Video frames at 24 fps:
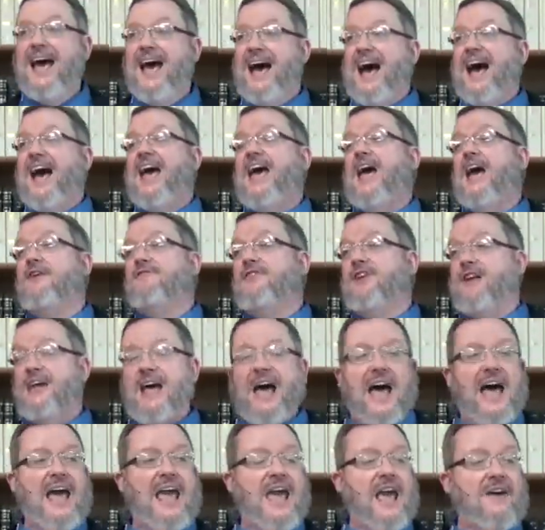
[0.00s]
I have, an,
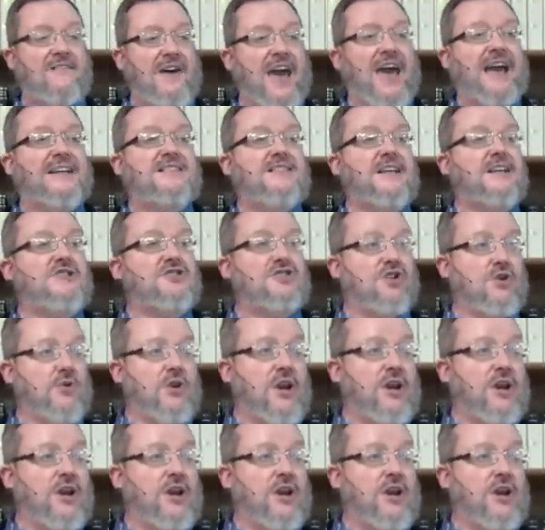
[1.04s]
I have access to